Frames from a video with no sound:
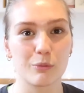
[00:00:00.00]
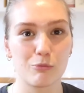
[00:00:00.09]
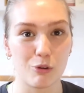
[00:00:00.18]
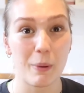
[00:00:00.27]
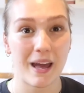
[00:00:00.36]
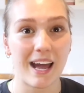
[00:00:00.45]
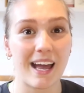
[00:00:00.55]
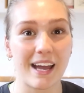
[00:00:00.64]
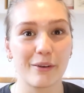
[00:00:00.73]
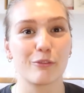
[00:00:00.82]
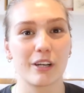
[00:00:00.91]
repair
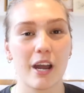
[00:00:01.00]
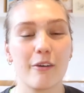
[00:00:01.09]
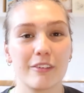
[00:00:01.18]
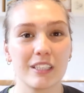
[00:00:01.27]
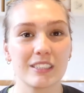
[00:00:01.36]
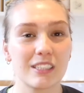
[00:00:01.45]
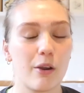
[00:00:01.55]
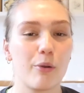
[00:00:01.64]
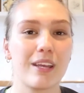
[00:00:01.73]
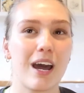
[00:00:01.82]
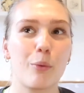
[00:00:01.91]
and recover so
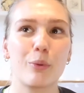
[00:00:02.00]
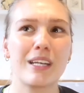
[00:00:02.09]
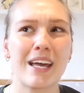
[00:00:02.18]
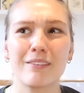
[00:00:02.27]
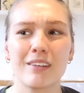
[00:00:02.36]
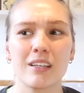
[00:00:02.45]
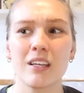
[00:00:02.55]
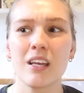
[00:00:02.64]
yeah I would never